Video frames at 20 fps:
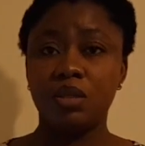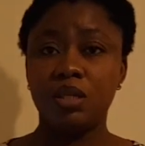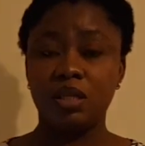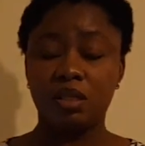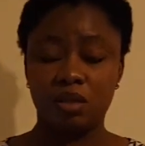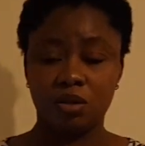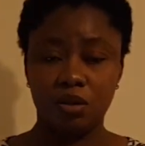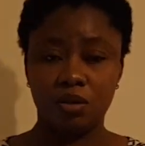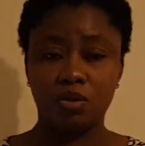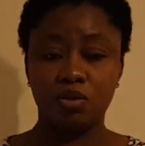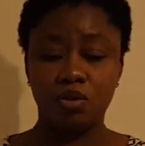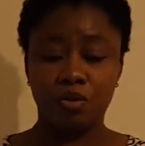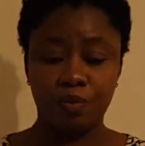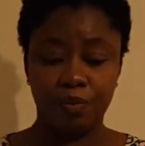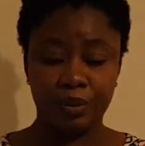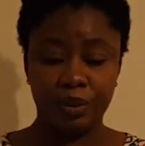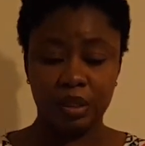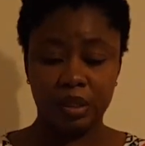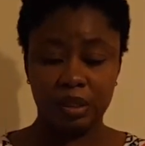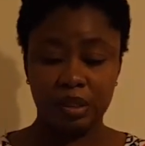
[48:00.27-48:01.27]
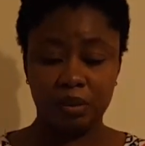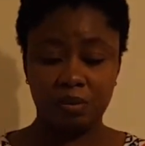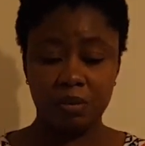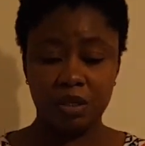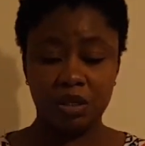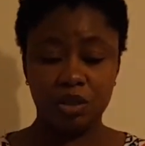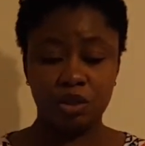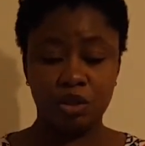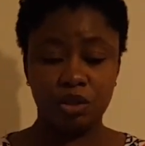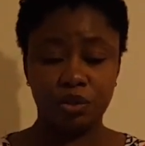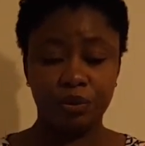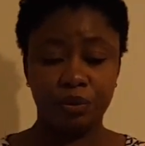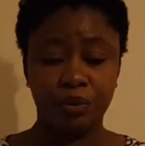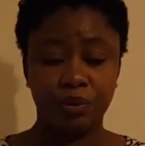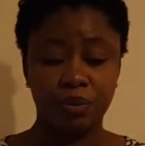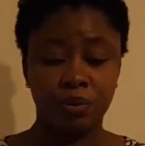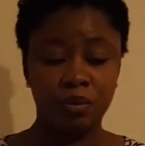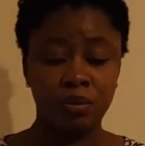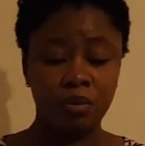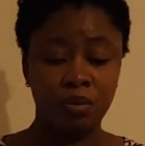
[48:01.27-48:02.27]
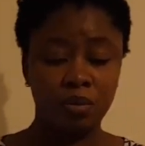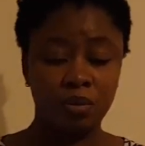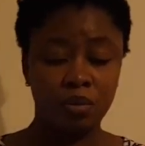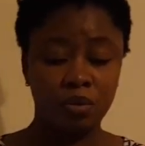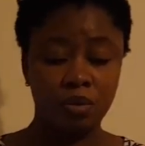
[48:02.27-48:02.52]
this also brings me to